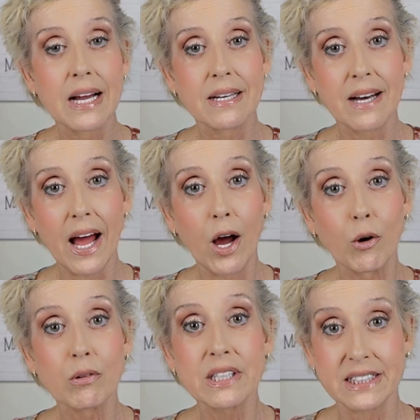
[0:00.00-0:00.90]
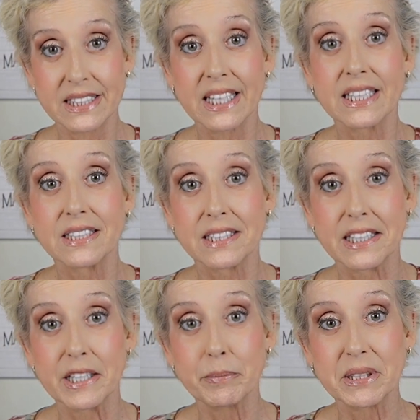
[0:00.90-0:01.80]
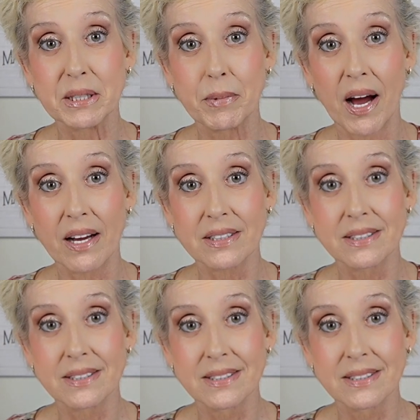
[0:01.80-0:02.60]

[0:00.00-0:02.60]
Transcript: Now let's get into the IPSY box.